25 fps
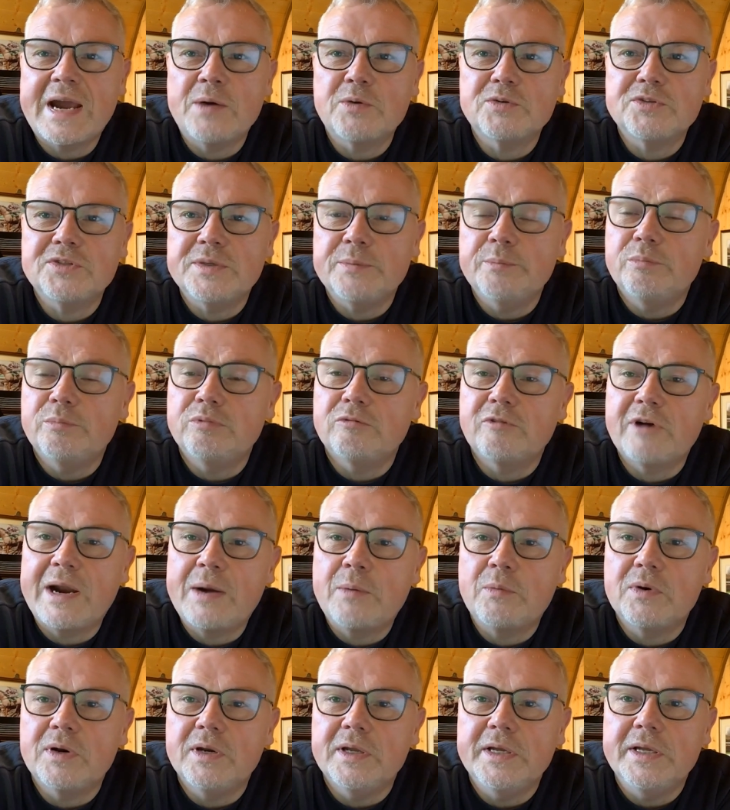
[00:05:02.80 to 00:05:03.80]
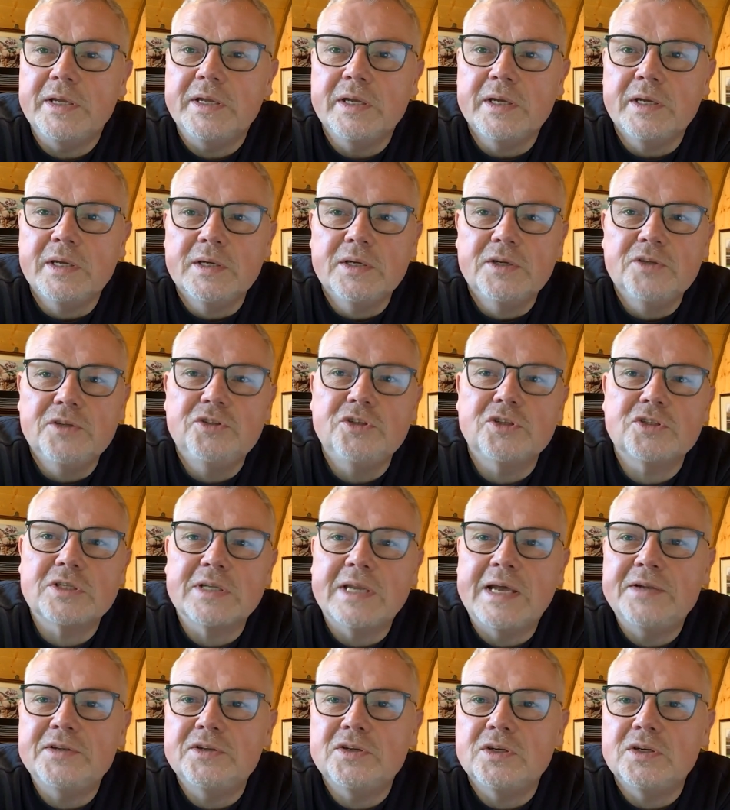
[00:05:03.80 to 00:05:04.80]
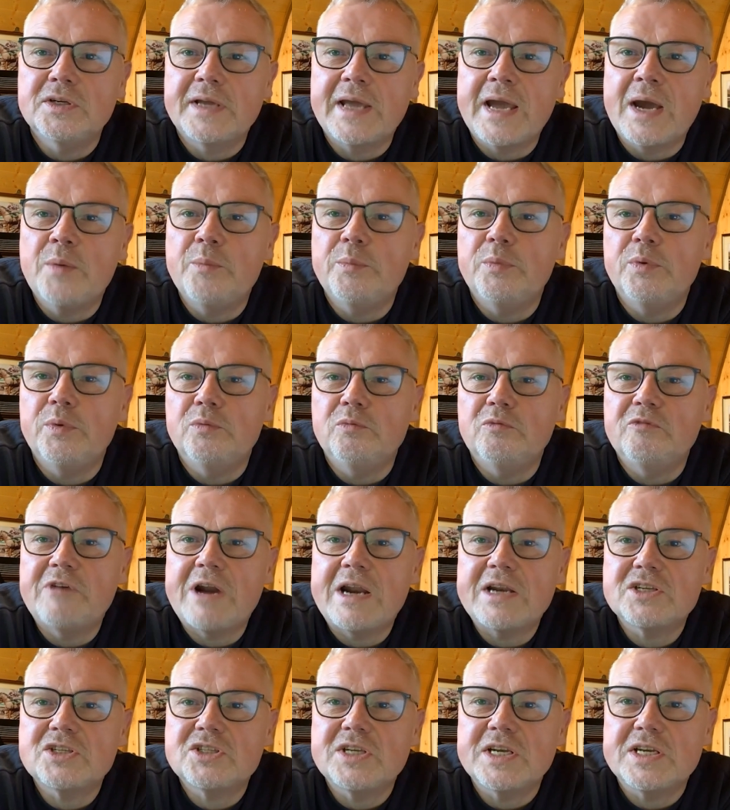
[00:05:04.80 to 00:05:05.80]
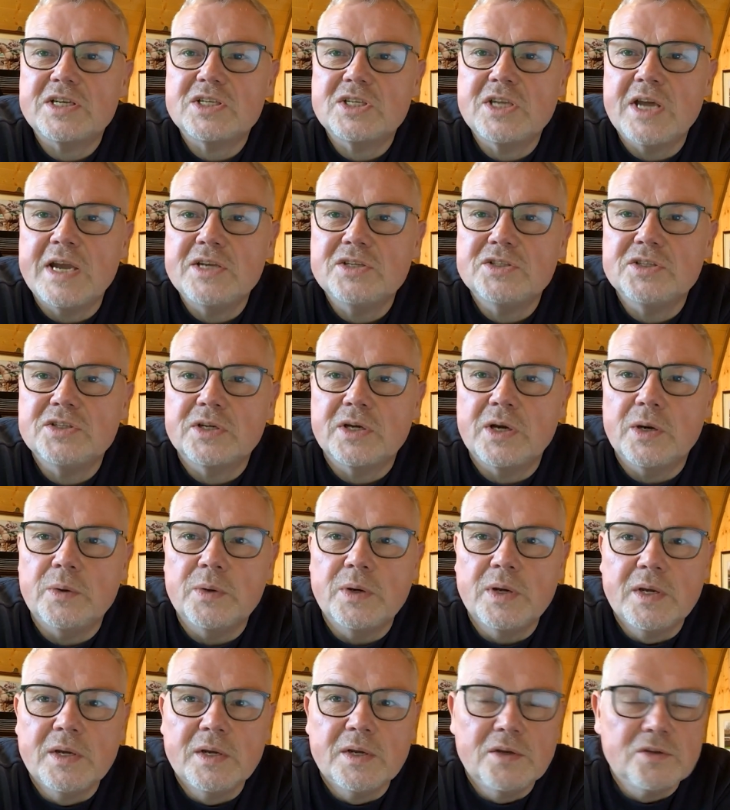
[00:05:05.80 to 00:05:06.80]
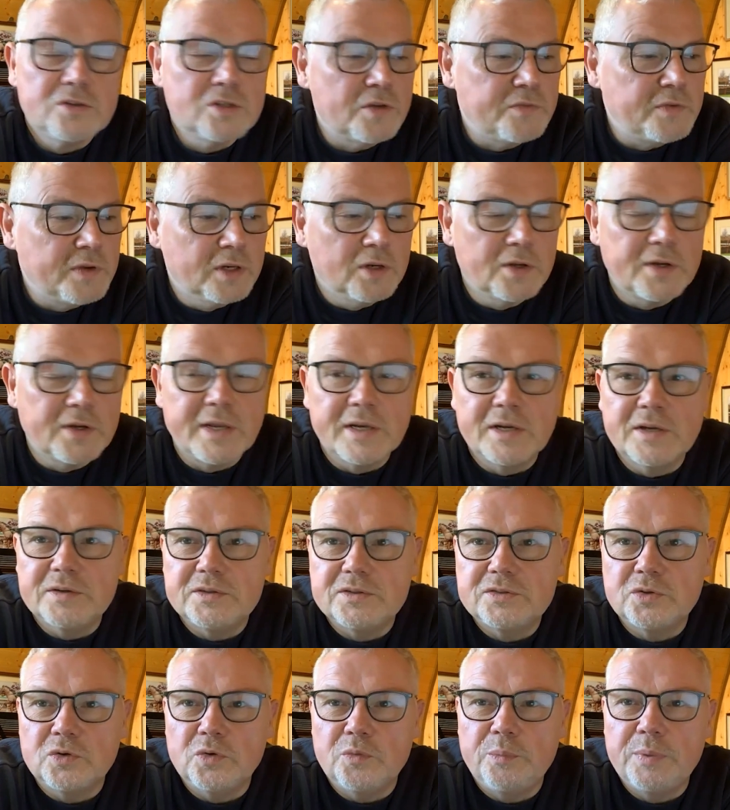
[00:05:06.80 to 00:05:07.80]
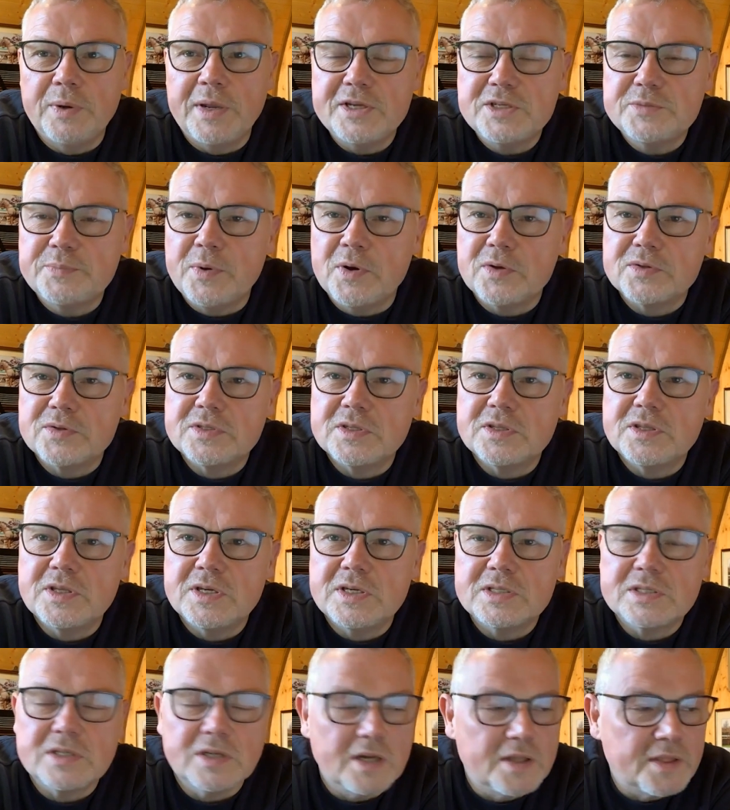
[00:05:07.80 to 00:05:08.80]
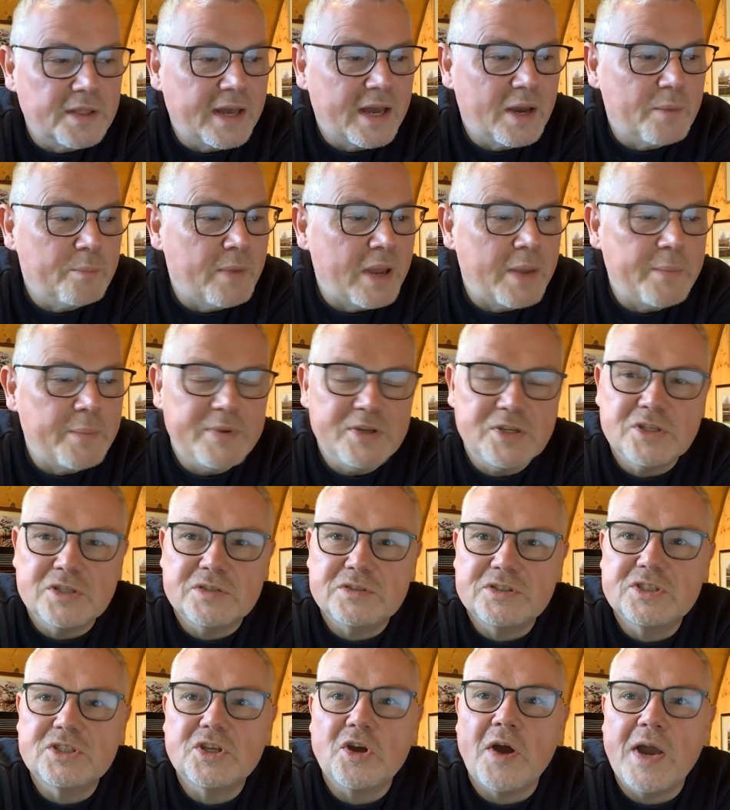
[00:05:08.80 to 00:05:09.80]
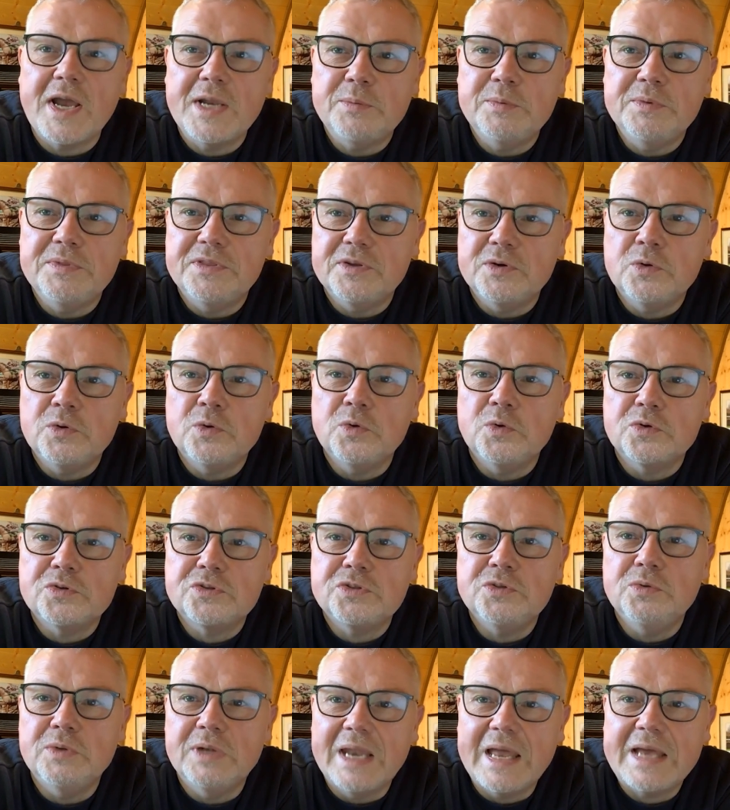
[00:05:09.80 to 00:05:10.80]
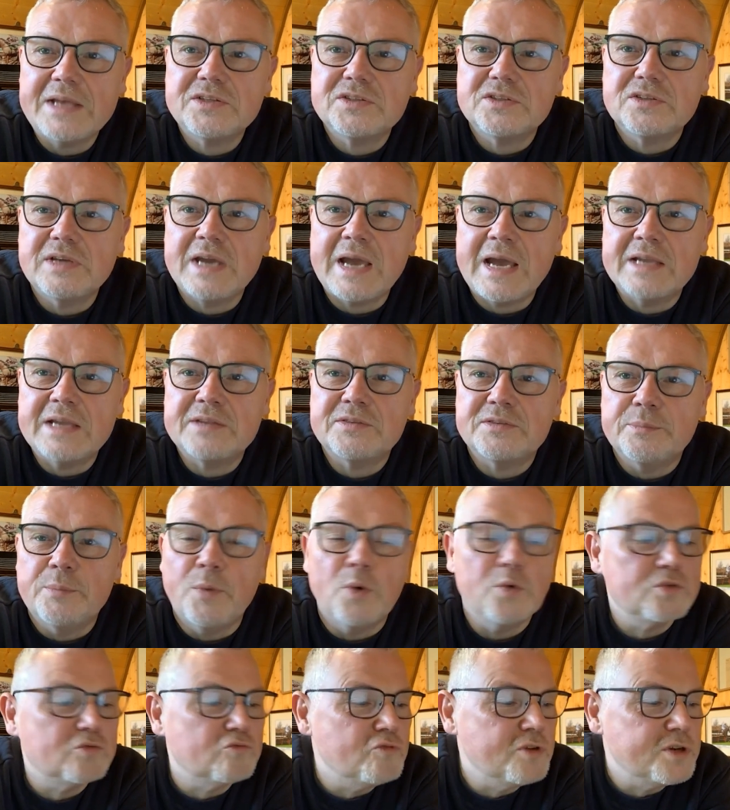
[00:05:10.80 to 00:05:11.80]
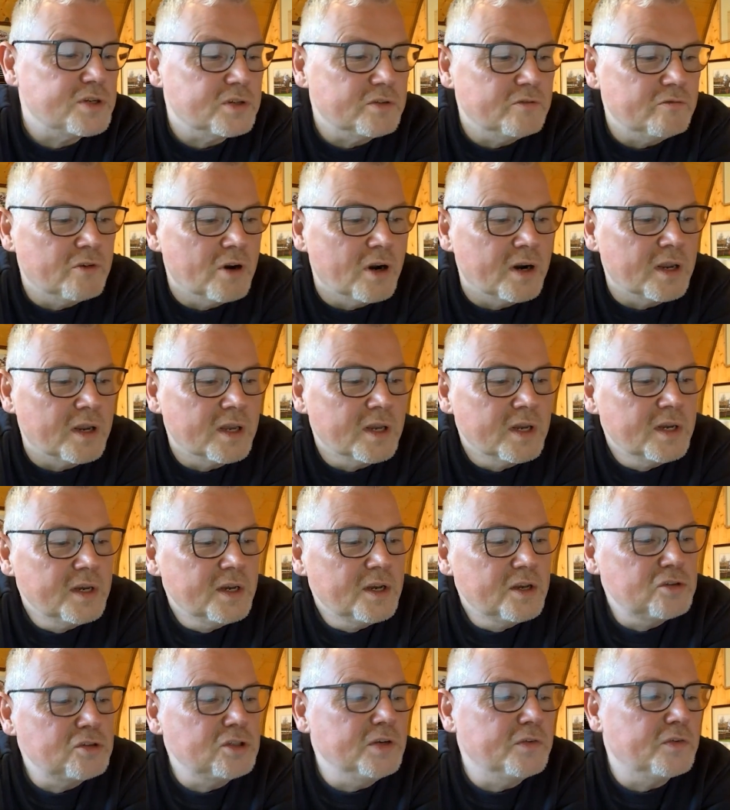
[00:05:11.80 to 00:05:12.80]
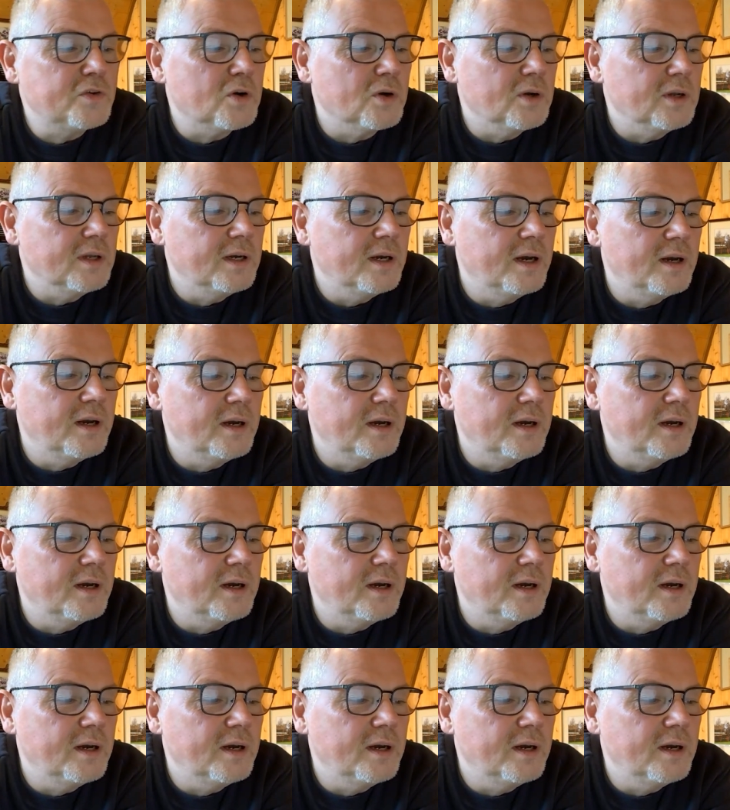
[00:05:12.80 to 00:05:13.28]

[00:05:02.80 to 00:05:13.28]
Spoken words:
outing, Brownlee, just landed a gamble, ran 6 days ago. So if you're looking at sort of play spots and things like that, maybe just side with the horse who last had the most recent run. So you've got